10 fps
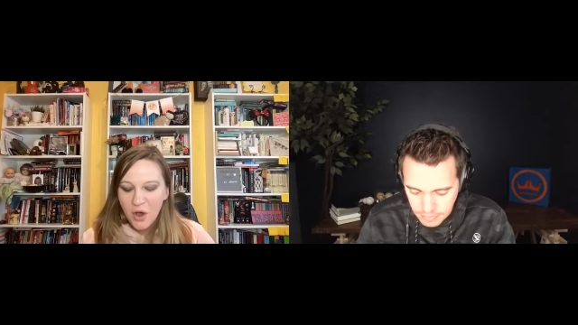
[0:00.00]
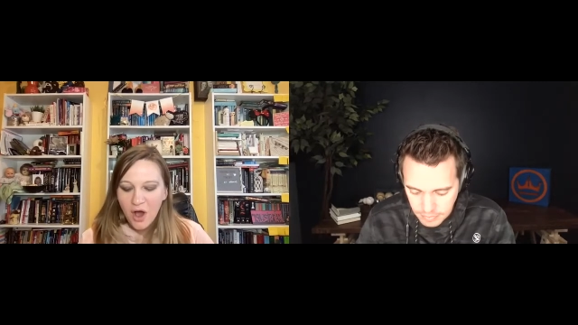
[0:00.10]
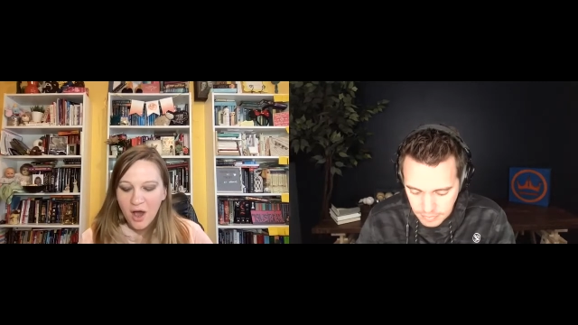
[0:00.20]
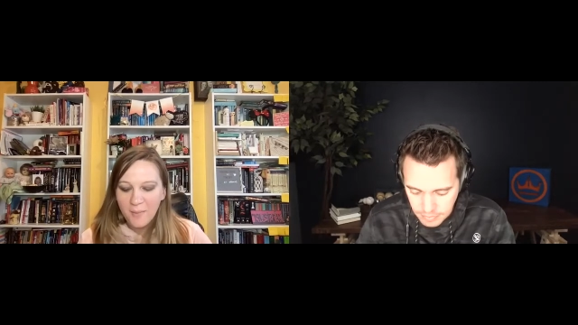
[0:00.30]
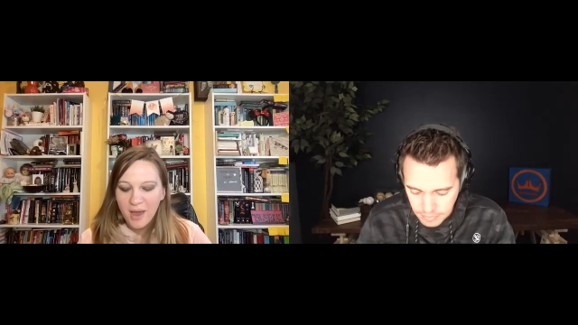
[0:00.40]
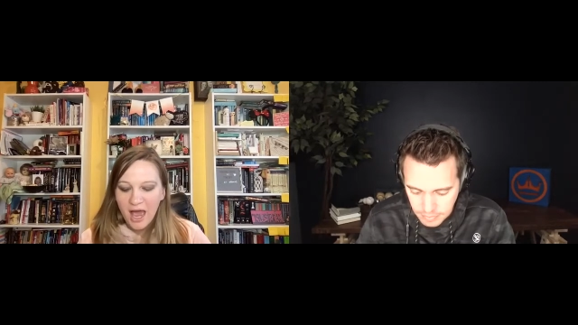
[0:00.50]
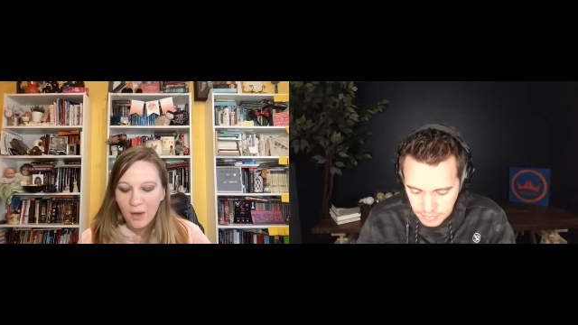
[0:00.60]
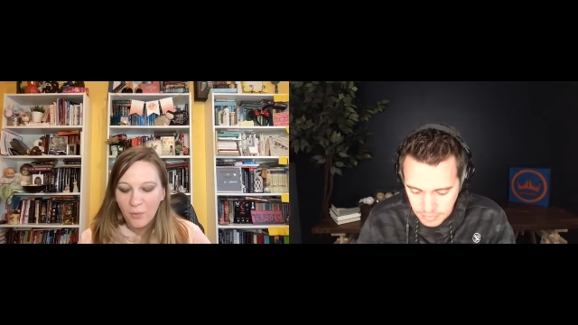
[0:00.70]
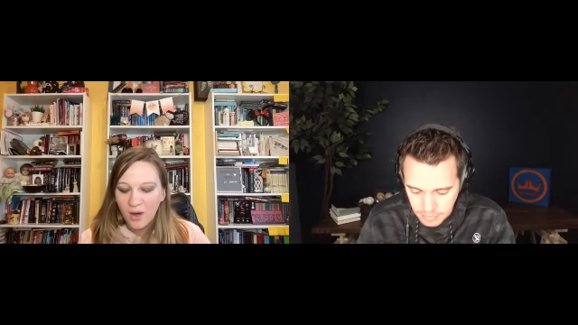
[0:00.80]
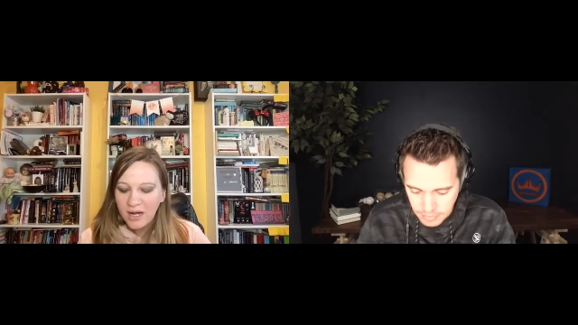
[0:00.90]
Speaker 1: um, how
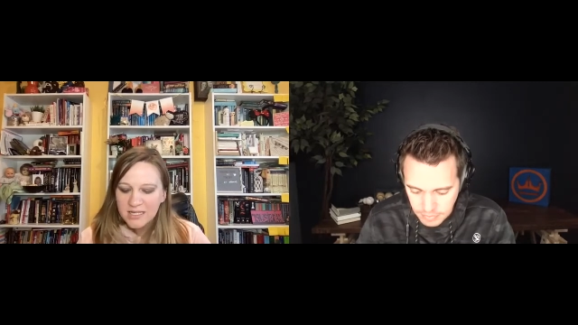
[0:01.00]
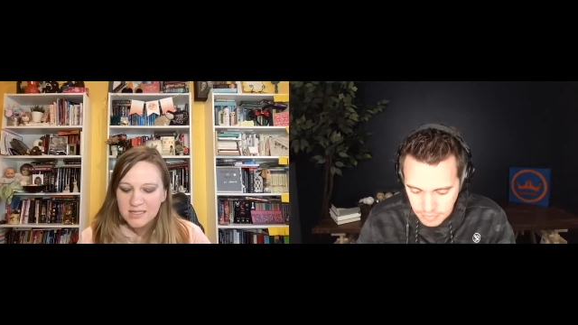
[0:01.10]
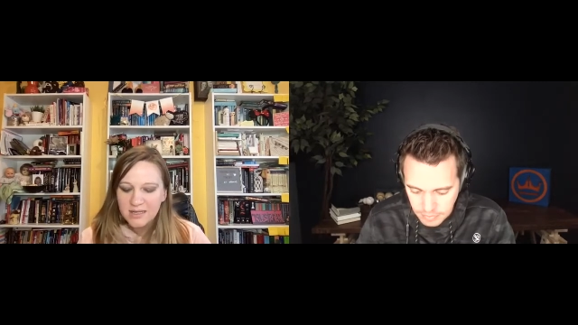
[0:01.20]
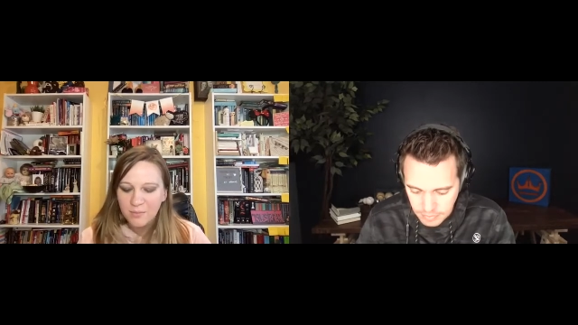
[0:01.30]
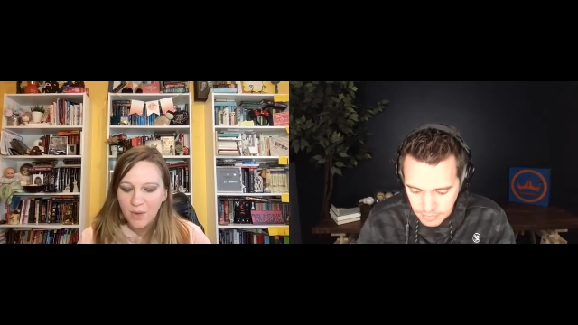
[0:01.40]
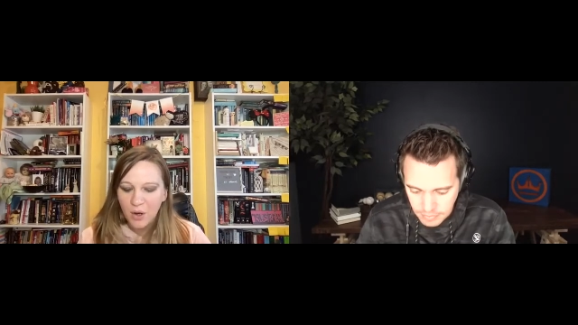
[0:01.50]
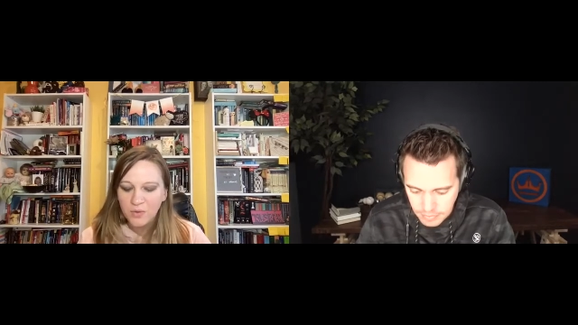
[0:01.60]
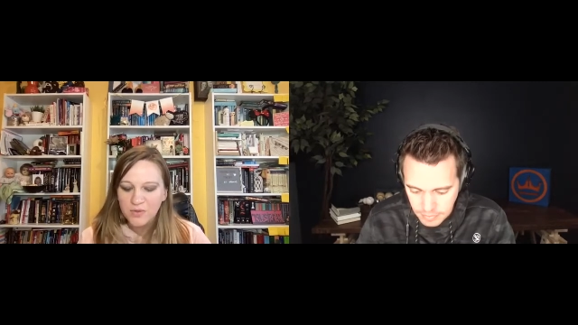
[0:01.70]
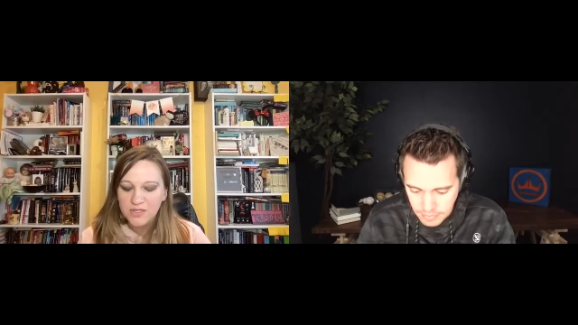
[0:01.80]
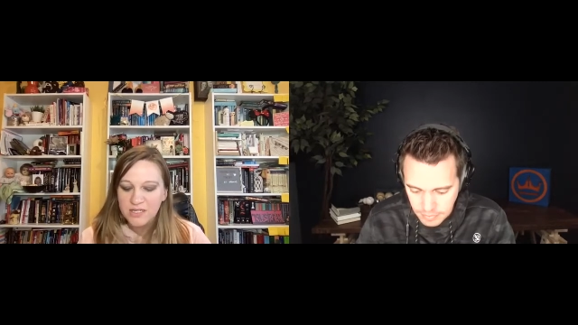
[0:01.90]
what is the
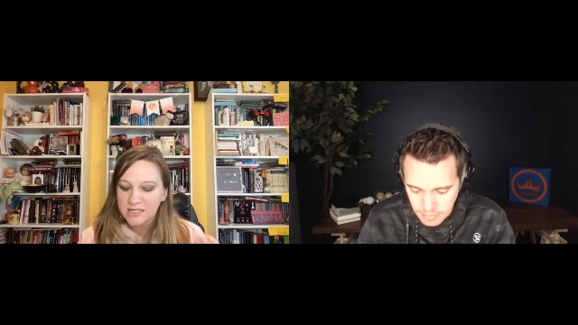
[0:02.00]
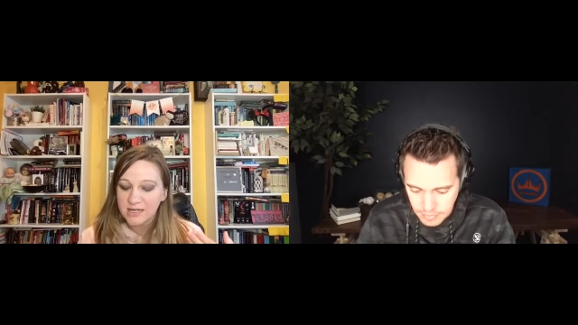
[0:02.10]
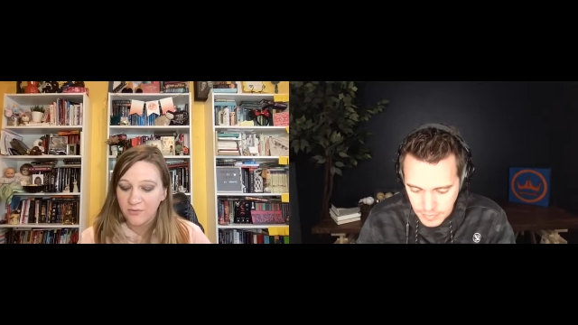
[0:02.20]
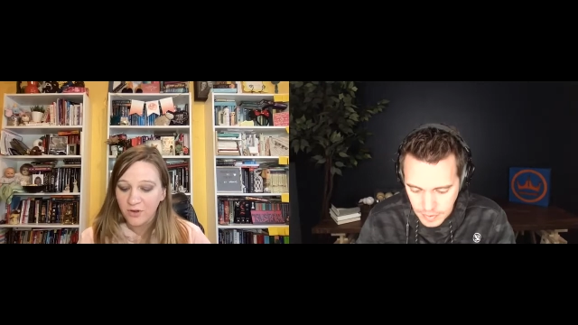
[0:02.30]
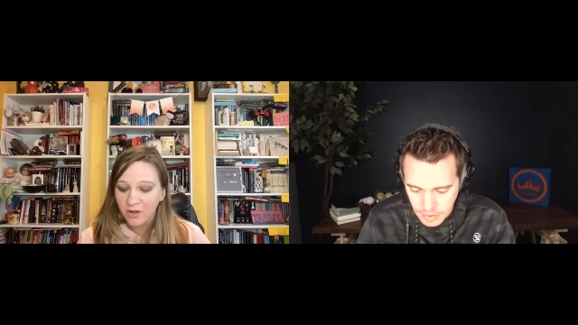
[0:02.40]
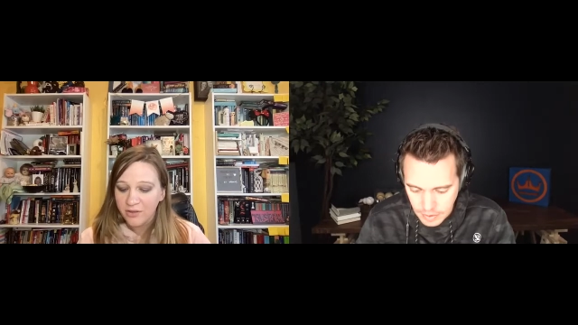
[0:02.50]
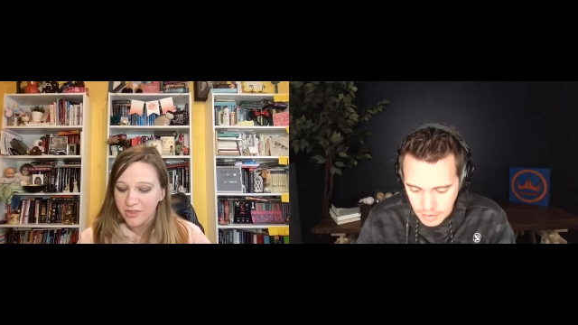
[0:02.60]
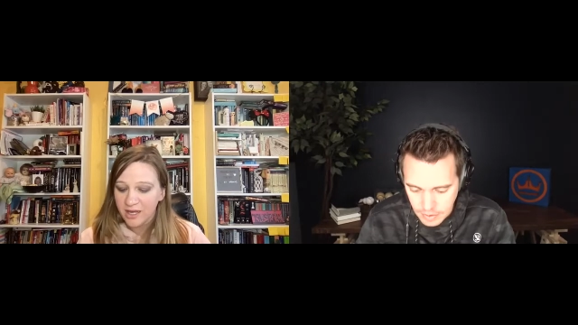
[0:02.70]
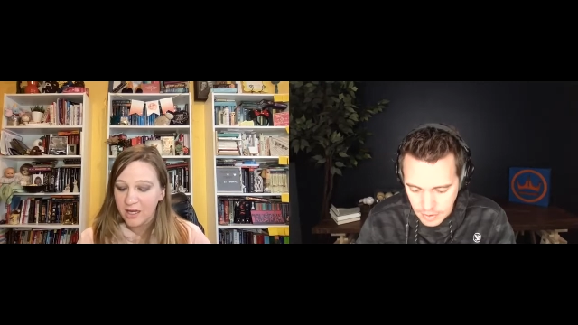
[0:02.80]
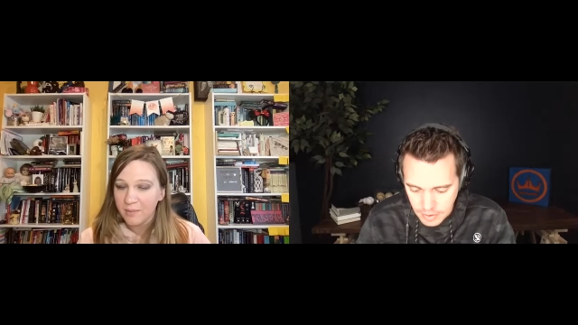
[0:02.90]
most difficult
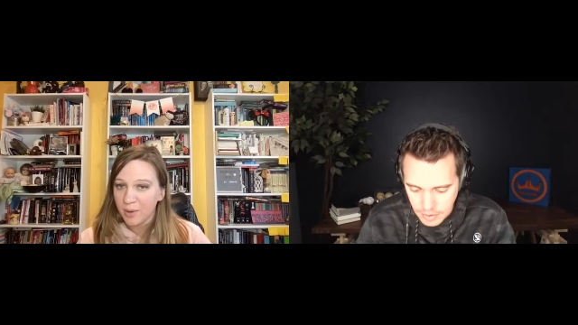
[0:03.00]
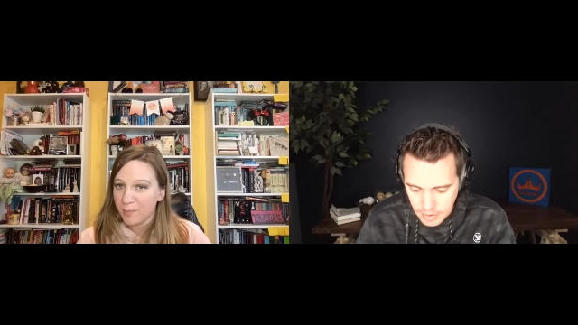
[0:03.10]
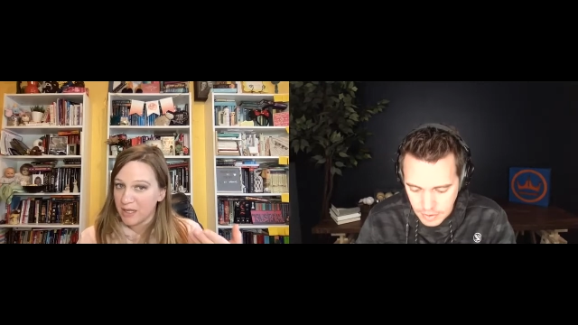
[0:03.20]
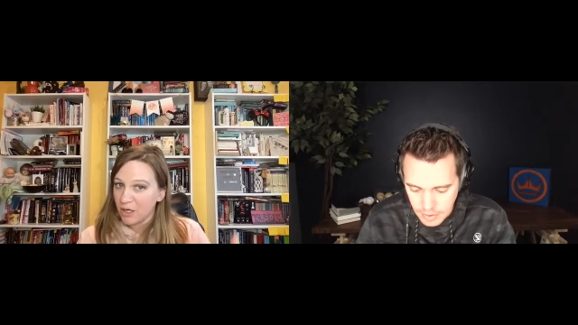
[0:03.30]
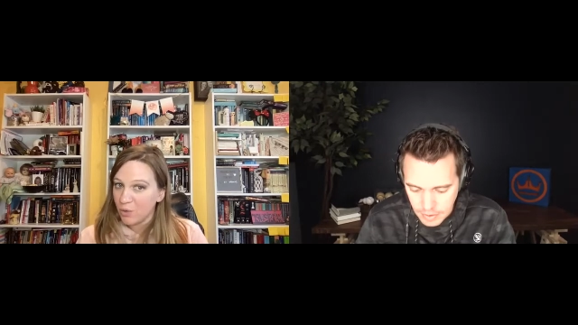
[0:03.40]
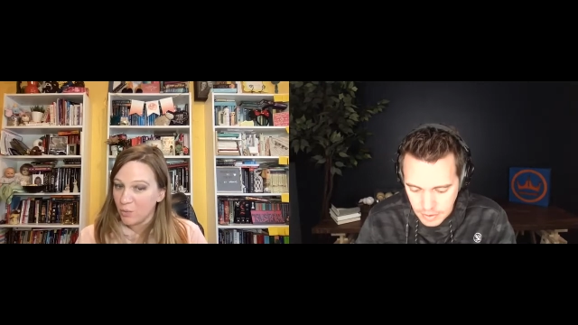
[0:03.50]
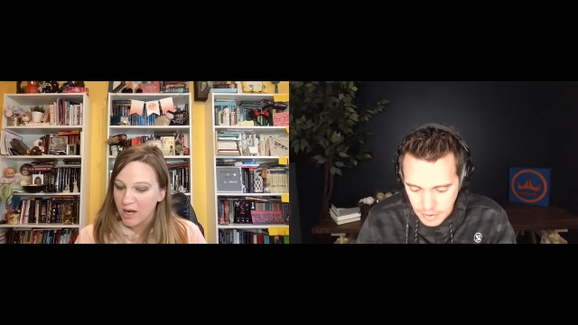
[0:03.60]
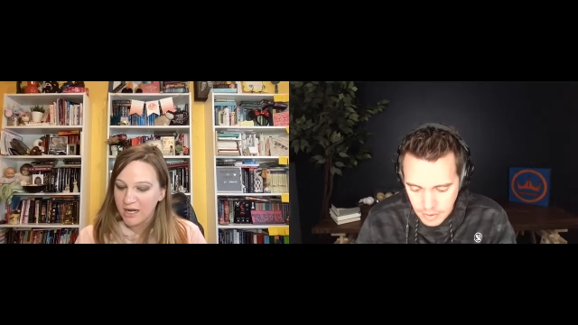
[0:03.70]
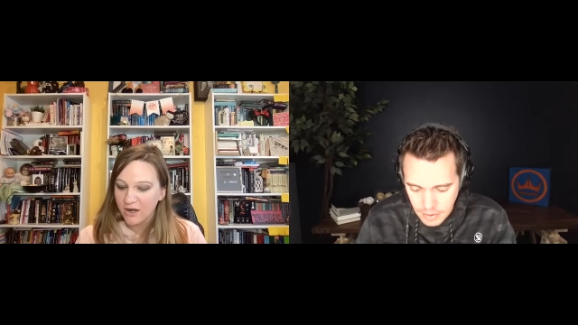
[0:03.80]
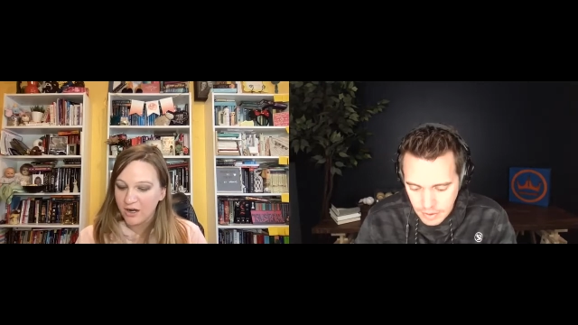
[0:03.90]
thing about being a
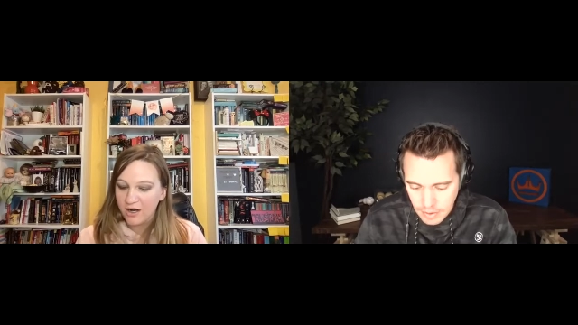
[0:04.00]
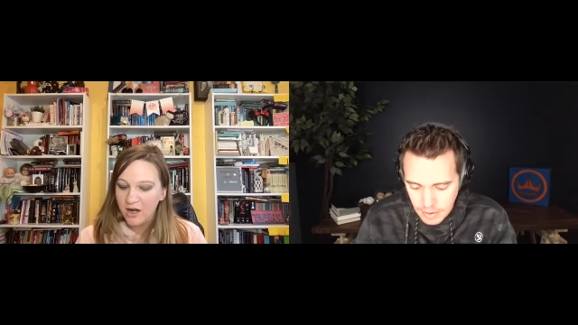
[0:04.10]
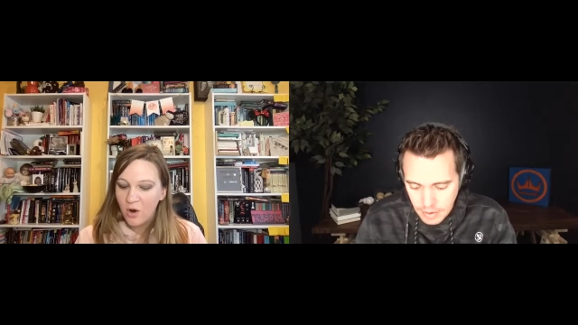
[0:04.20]
writer